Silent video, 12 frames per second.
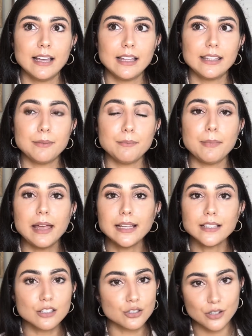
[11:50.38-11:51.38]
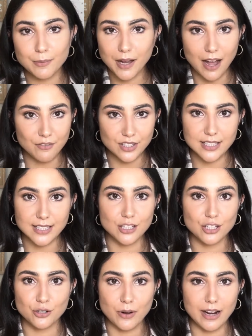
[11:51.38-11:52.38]
the mainstream
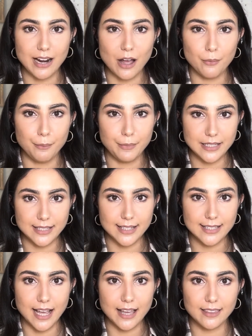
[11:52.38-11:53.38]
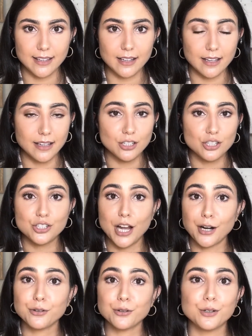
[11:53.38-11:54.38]
conversation right now in business. I think in
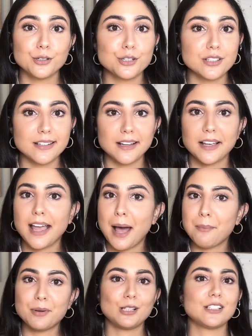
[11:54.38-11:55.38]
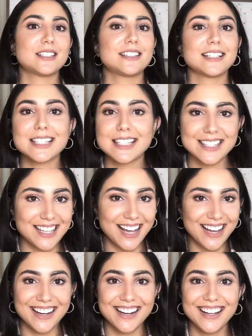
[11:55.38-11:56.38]
general, just in a capitalistic
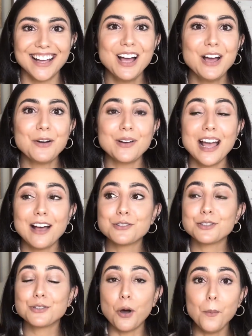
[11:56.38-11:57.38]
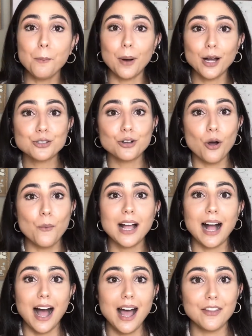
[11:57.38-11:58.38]
society, we have so much
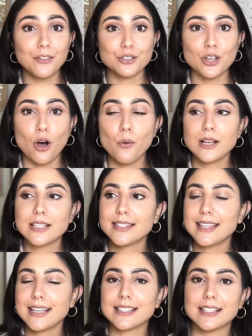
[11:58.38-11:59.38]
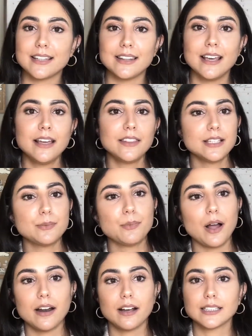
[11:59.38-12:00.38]
going on. There's always this and this
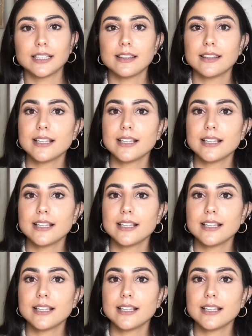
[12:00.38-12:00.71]
product and